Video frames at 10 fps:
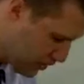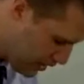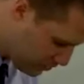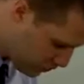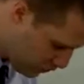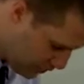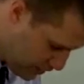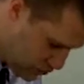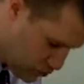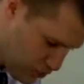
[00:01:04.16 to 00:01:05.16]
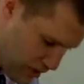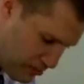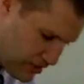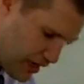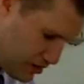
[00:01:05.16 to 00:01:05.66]
you enter into
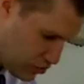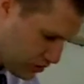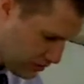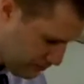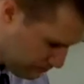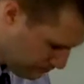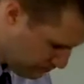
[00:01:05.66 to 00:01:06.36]
temptation."